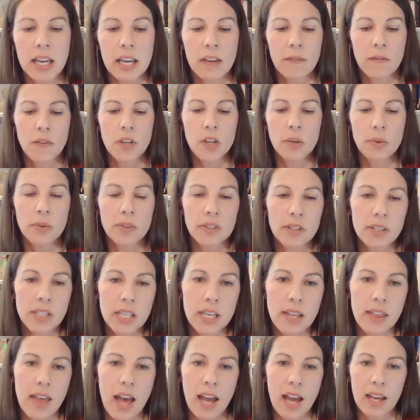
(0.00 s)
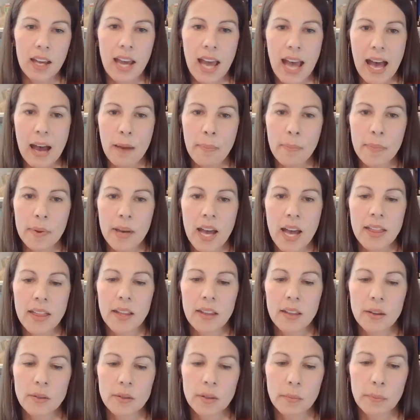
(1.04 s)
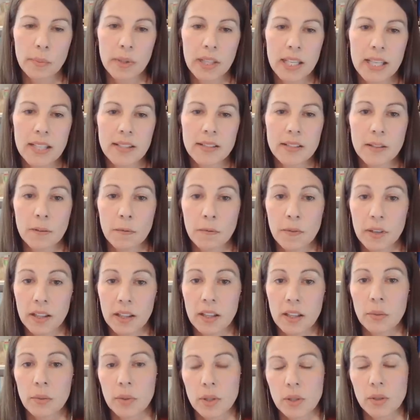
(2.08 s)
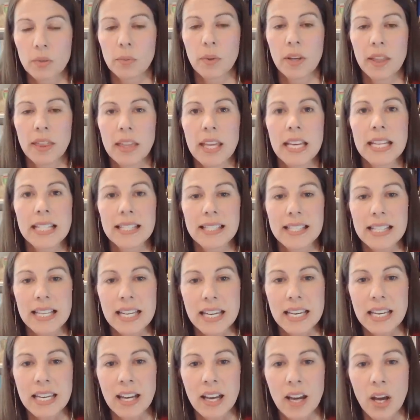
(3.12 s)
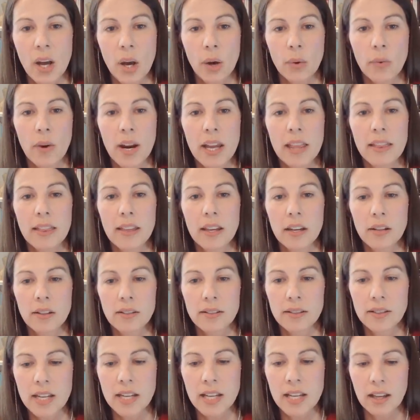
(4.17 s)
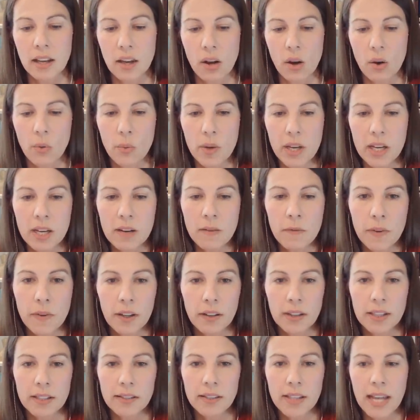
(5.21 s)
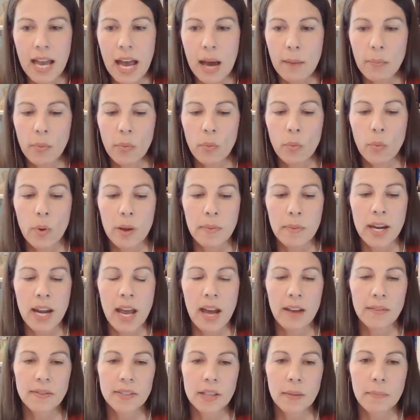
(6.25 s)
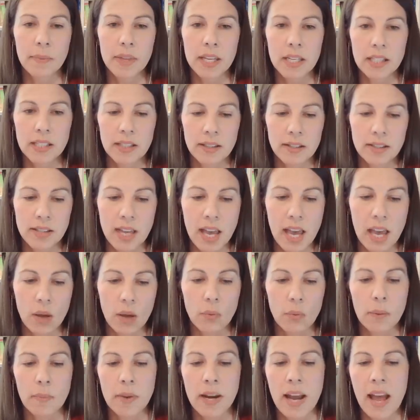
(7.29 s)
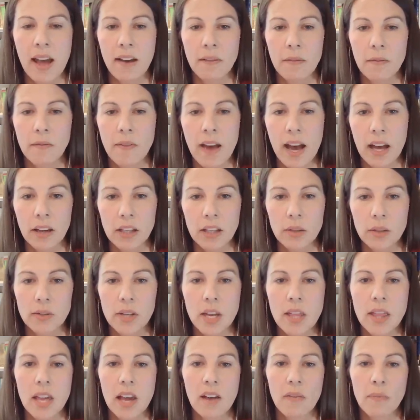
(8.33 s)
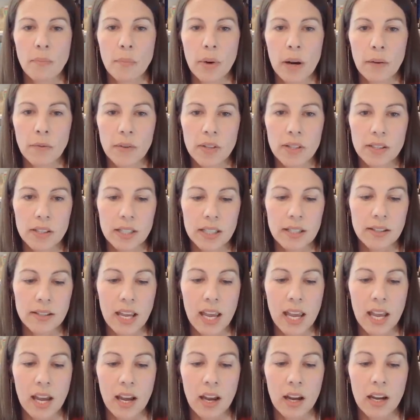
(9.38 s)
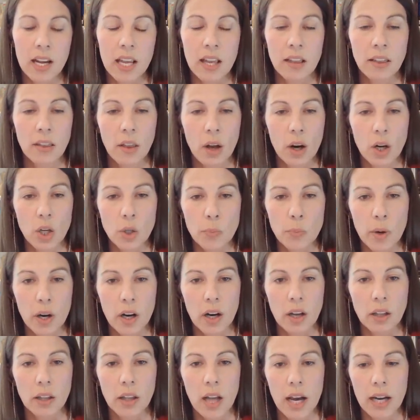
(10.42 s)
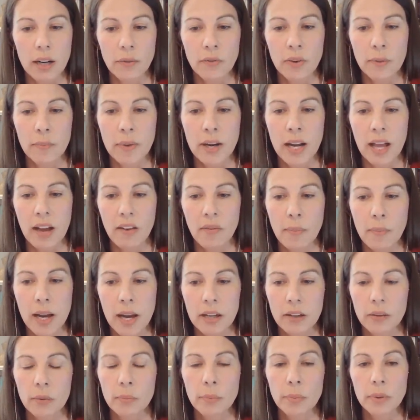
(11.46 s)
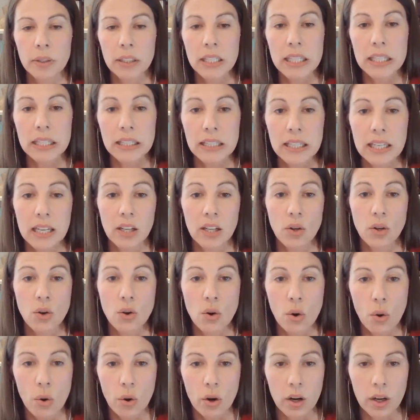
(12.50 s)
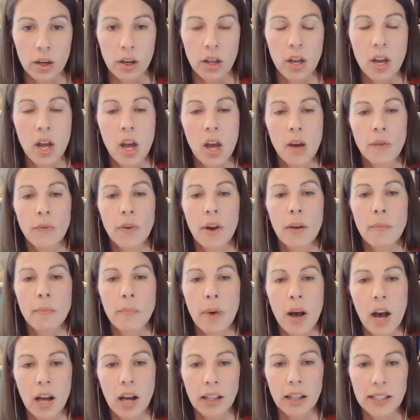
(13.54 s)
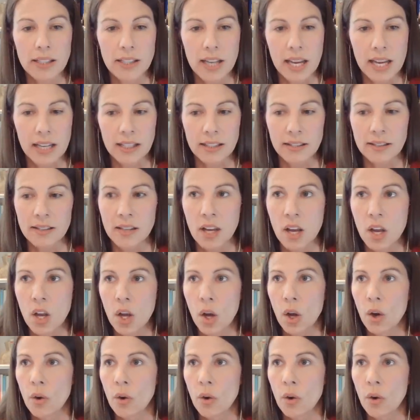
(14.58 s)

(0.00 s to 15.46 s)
if you see that gap and that there's a place to fill it, which is what they see, right? They're seeing like, oh, we can fill this gap. Women have something to say. Women have values and they have preferences. And in large part, a lot of women have been completely ignored from politics